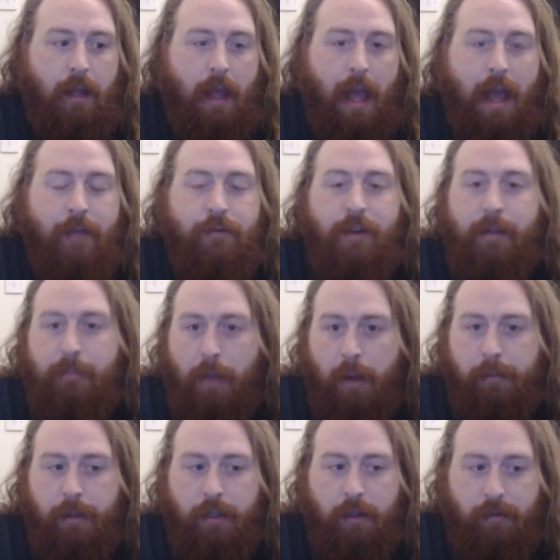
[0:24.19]
every
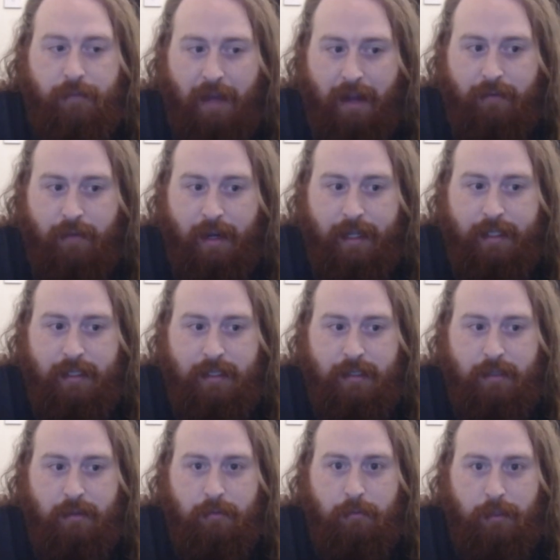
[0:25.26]
moment of that
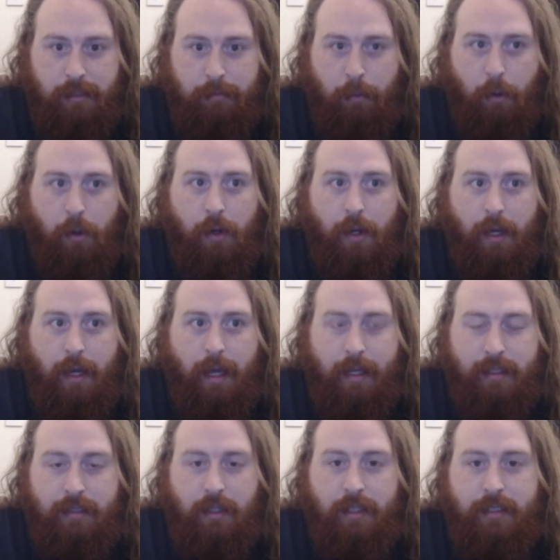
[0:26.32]
race was more
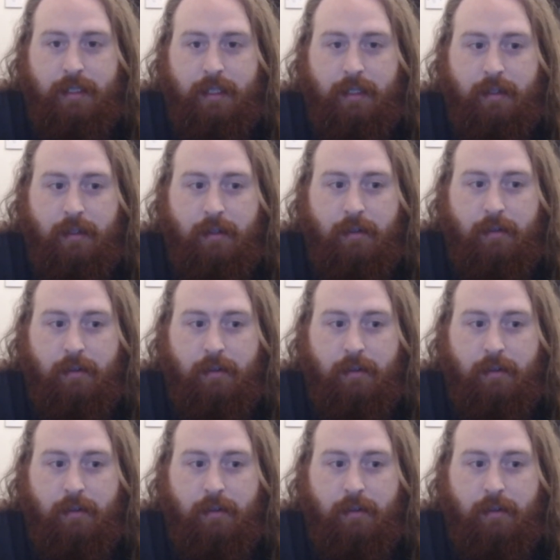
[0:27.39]
exciting